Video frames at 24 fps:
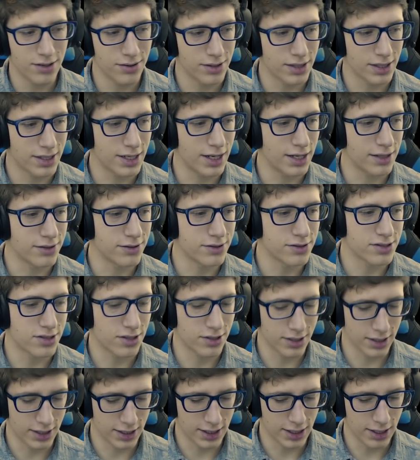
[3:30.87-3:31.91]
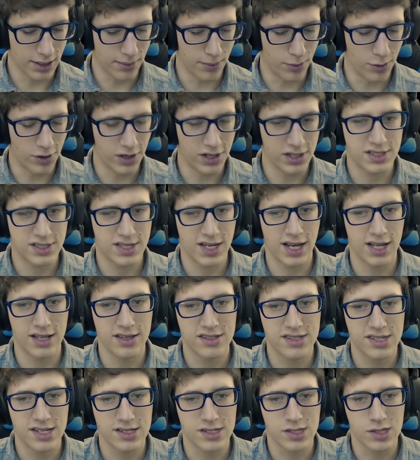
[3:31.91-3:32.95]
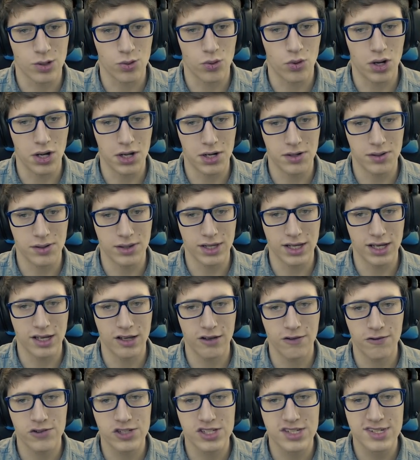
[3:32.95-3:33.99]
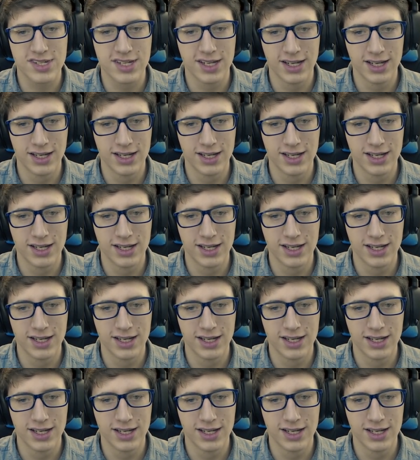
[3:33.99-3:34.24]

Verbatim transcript: the colors are going to get more intense as the water leaves.